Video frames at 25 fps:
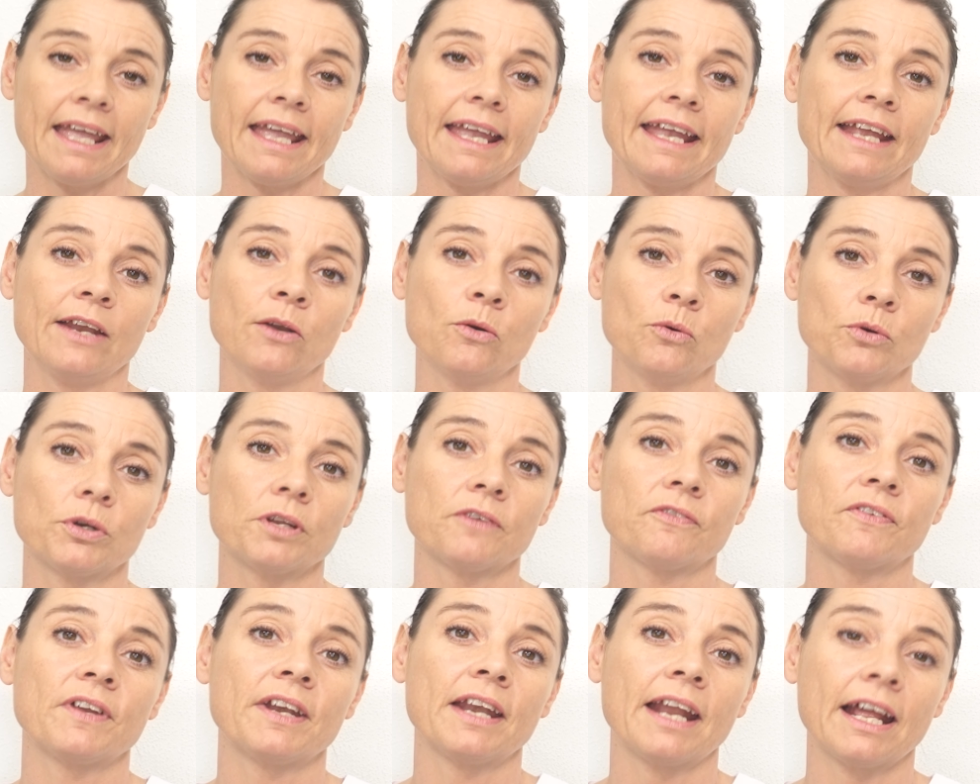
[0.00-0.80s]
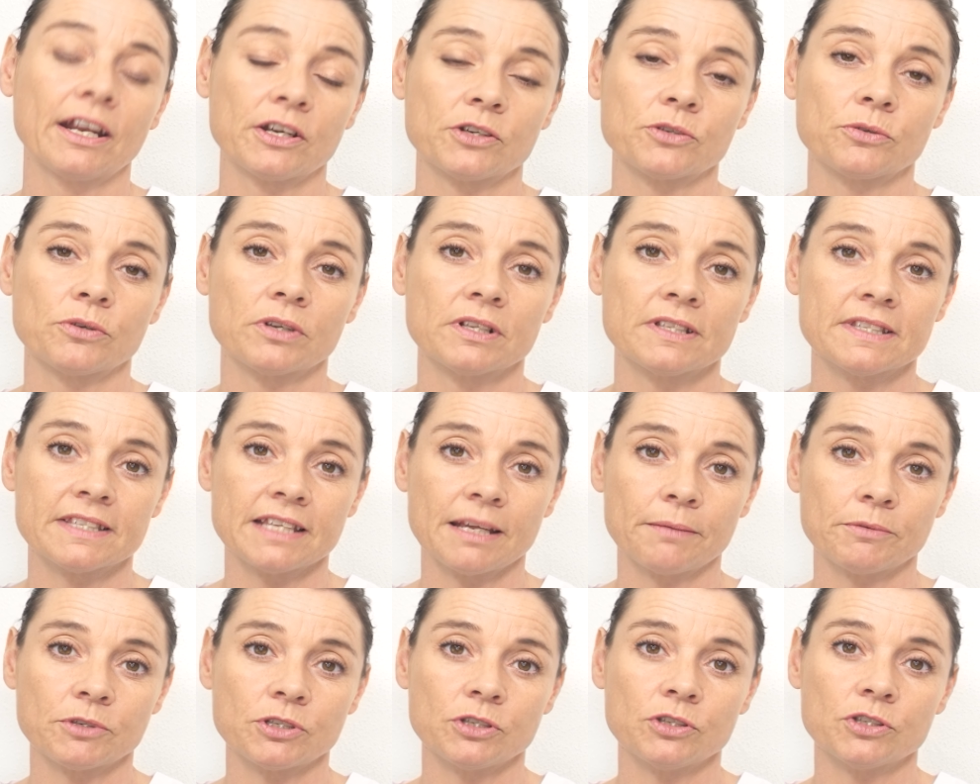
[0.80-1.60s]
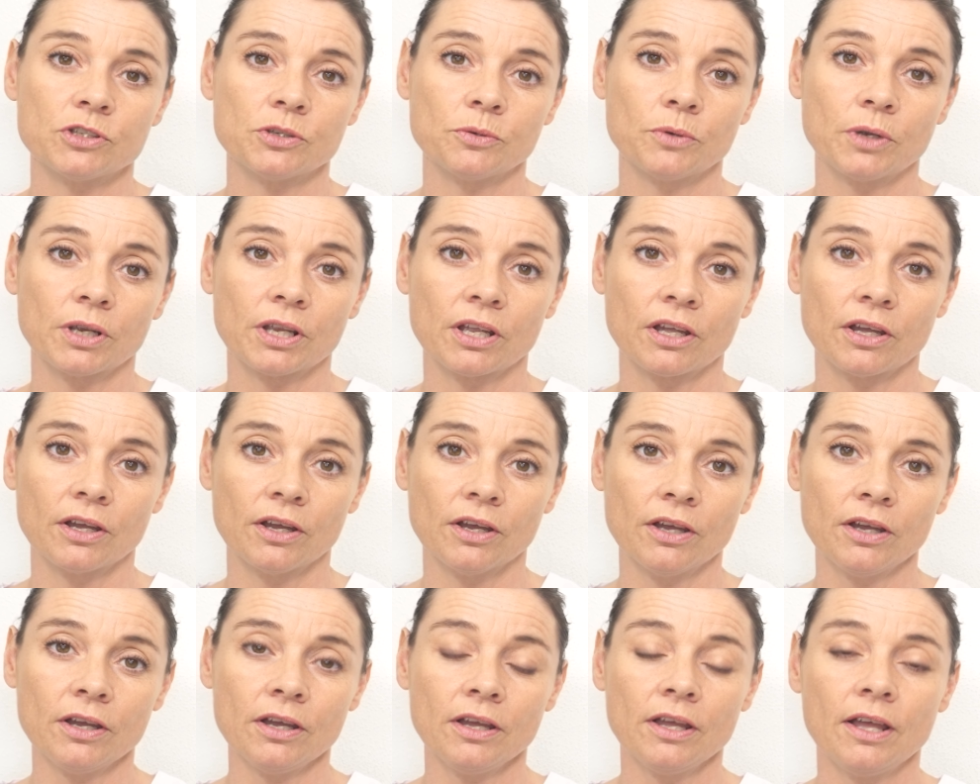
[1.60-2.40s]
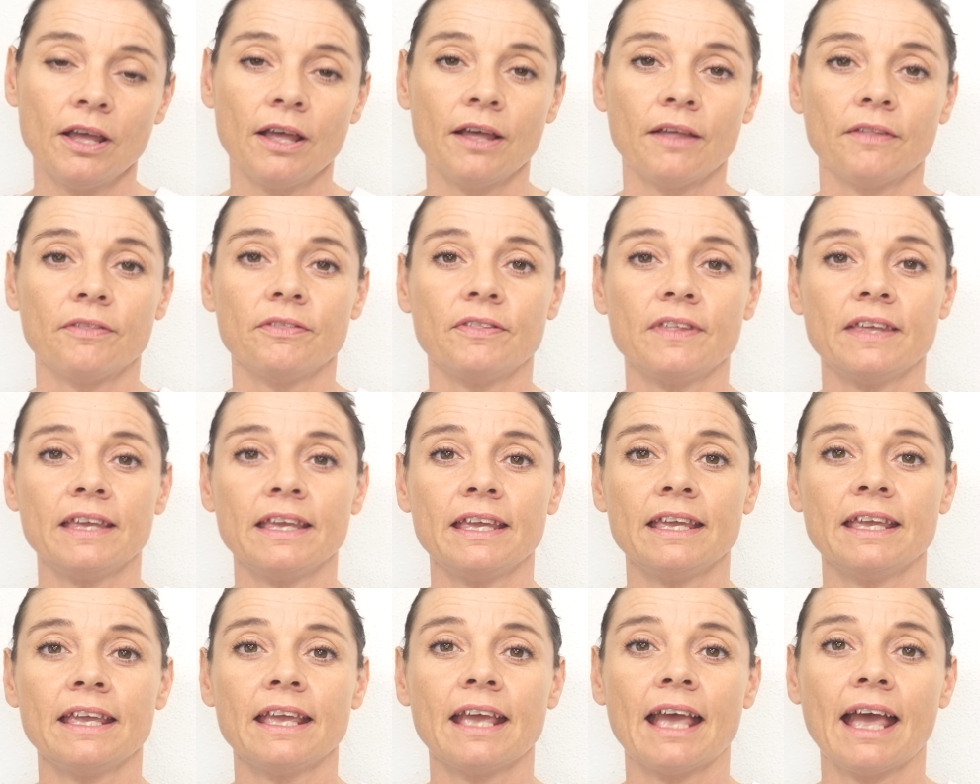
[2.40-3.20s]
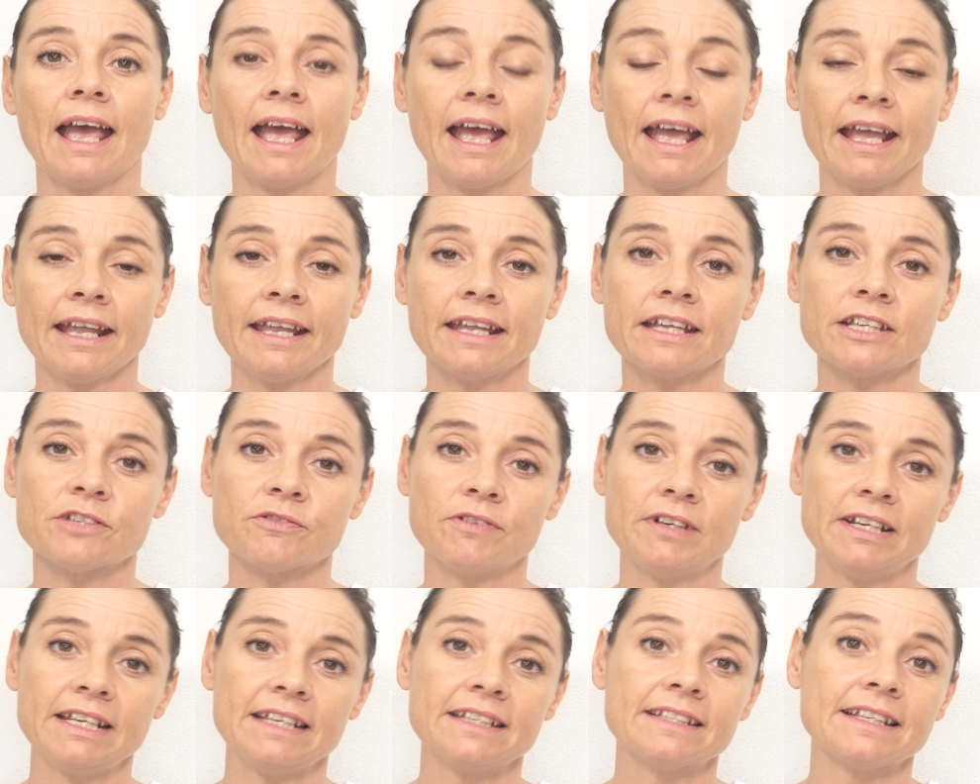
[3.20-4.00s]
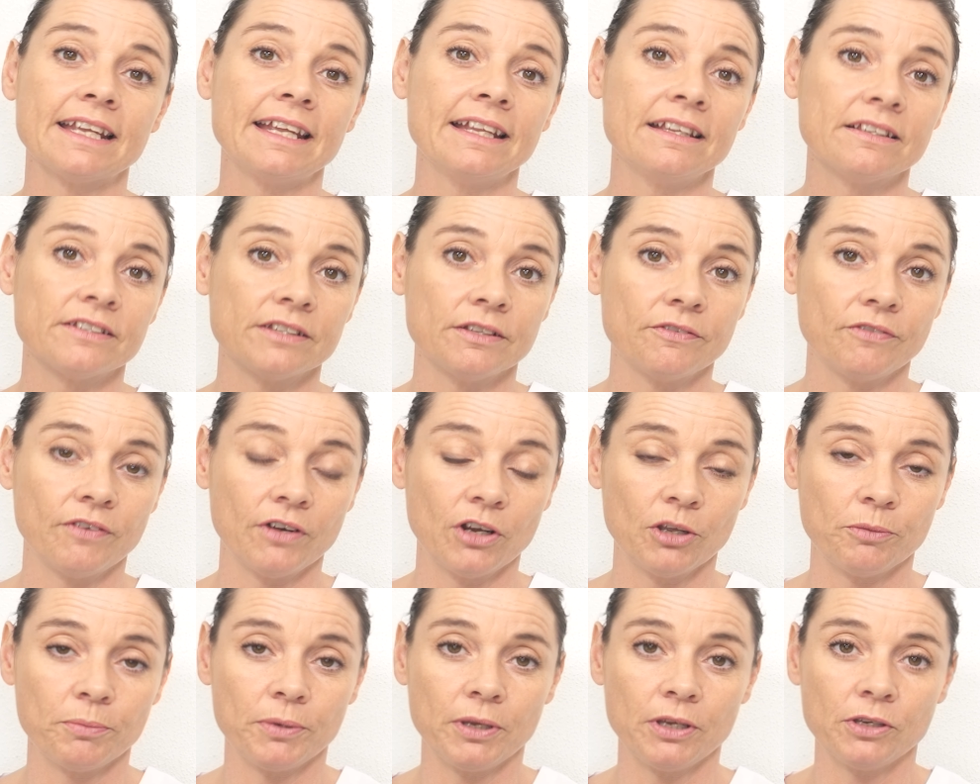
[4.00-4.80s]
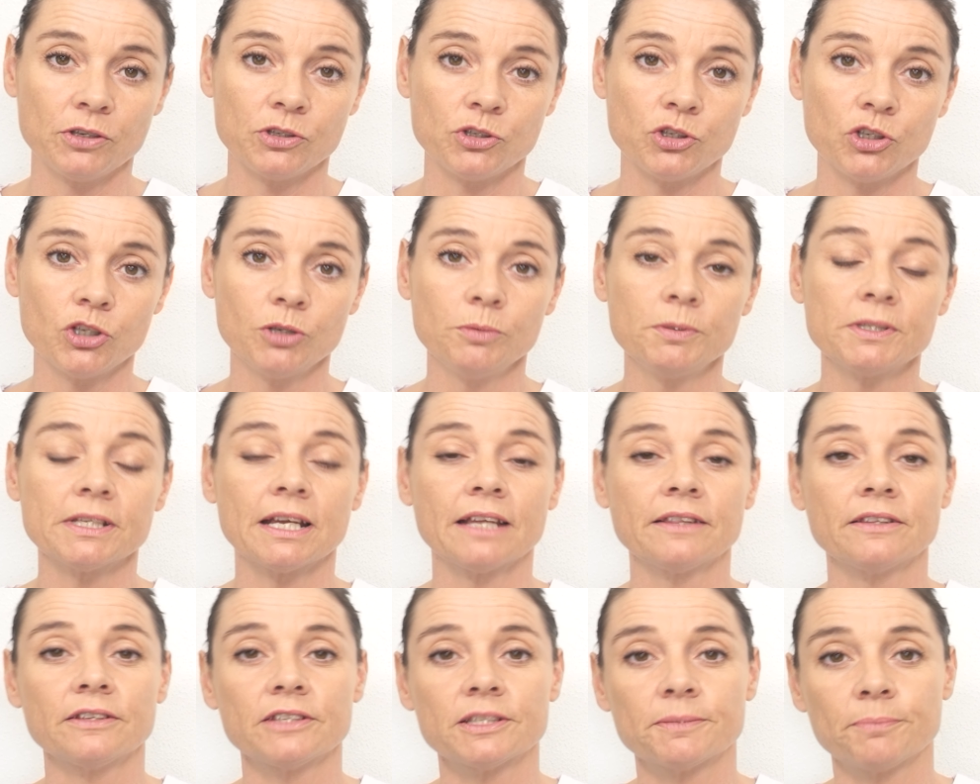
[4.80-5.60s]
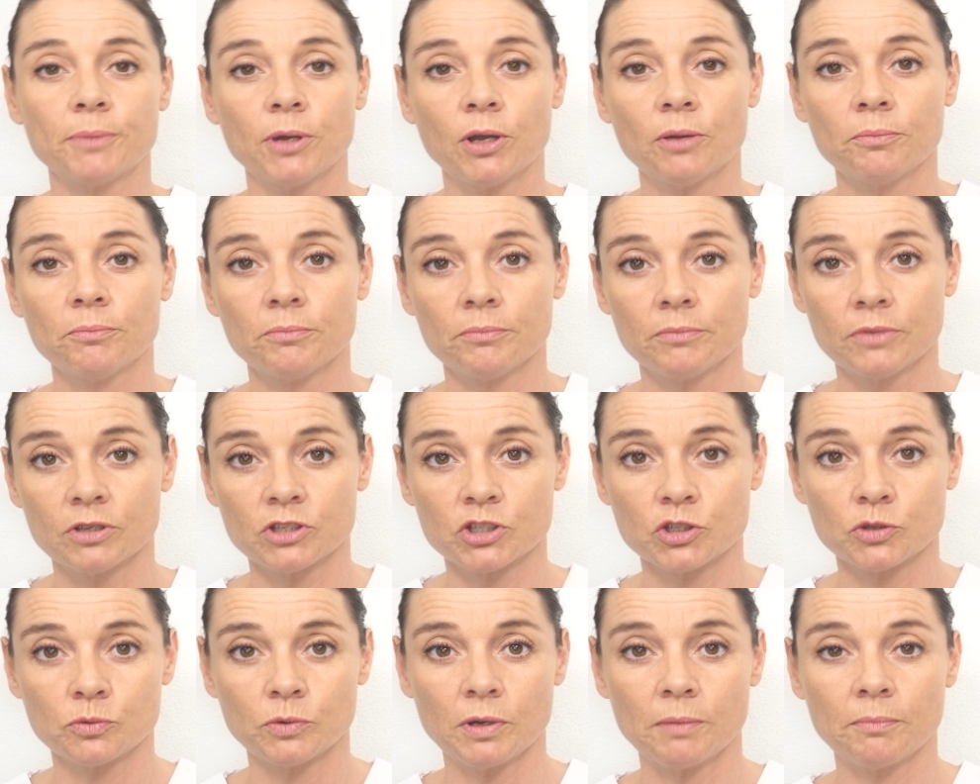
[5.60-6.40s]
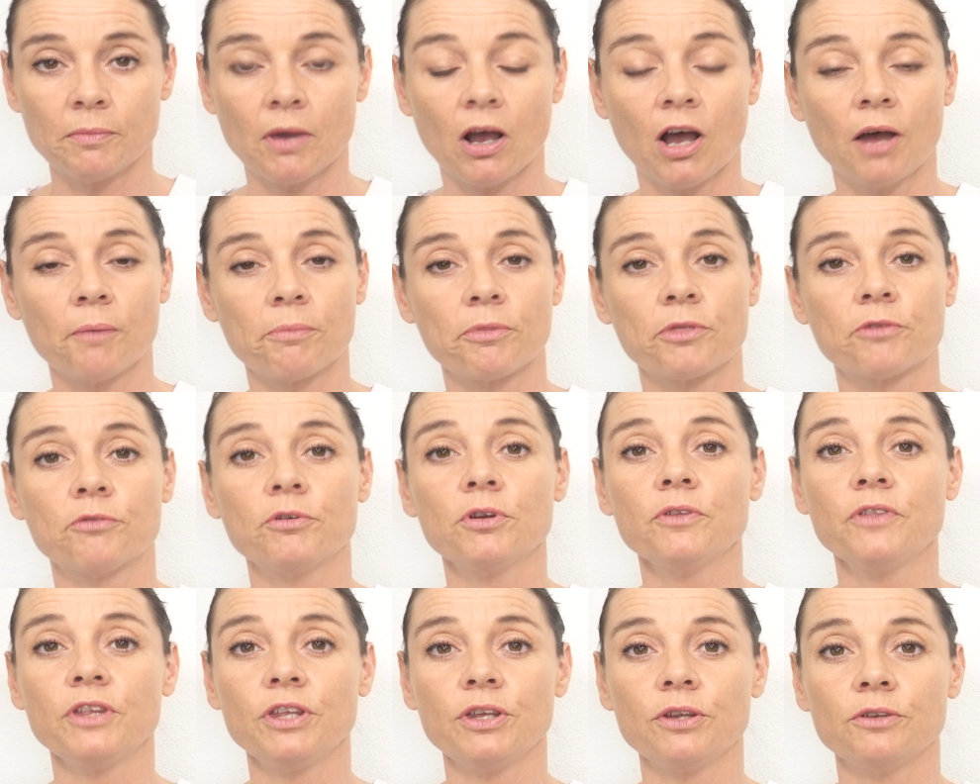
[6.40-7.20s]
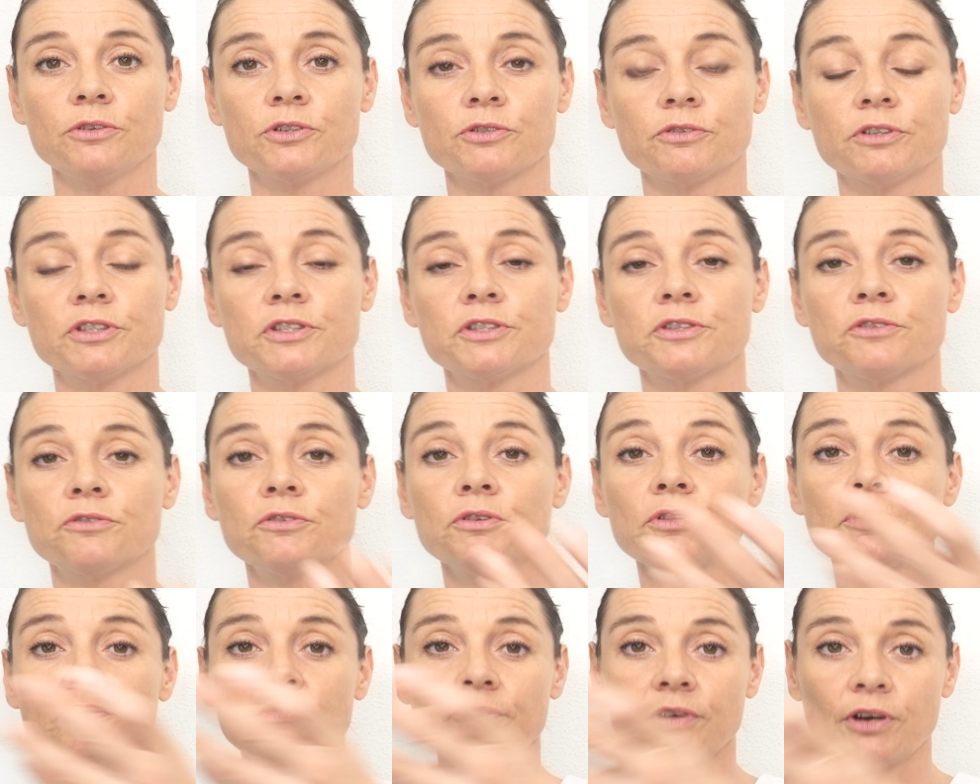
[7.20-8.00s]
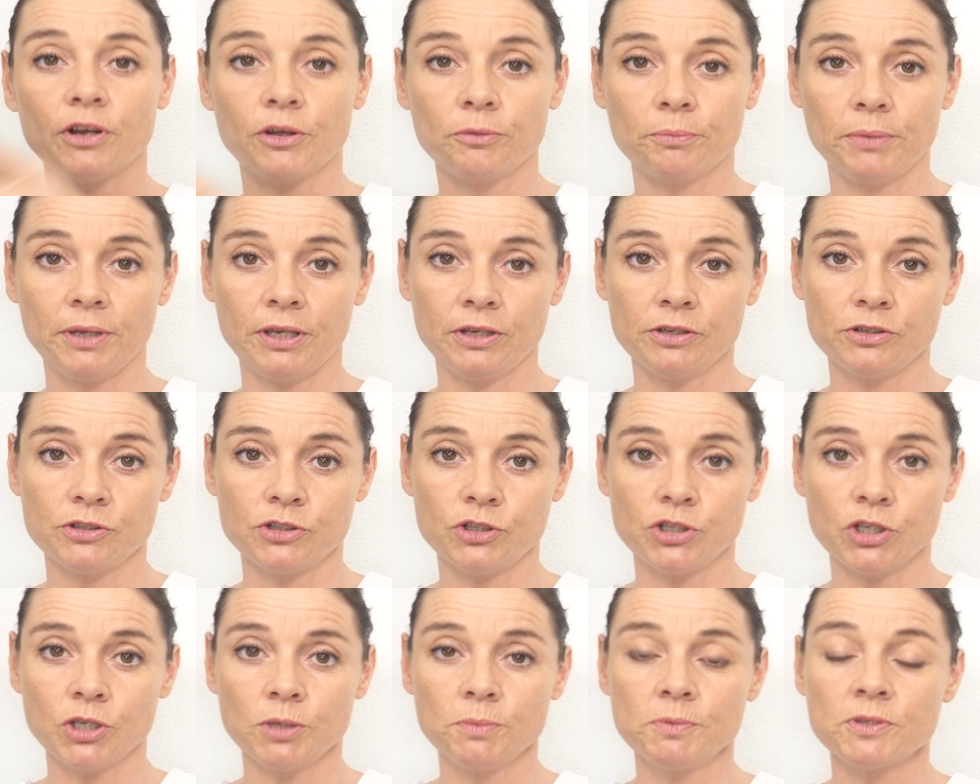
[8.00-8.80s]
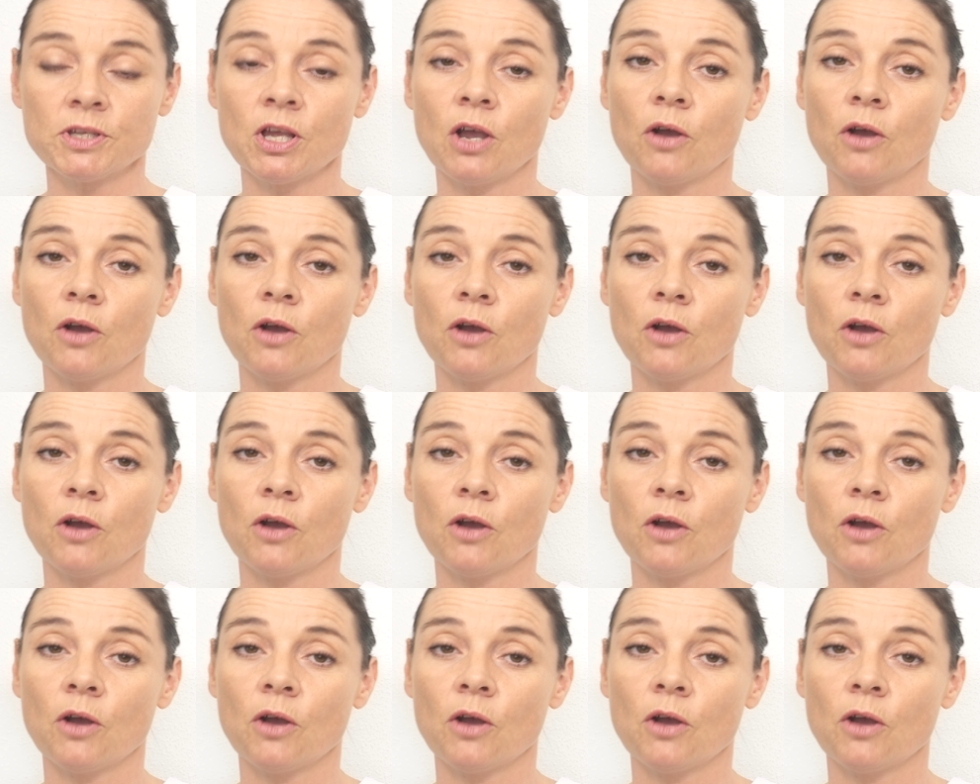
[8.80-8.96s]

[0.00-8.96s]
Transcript: In order for natural conception to occur, the egg is released into the fallopian tubes and the sperm must swim up through the uterus, through the fallopian tubes,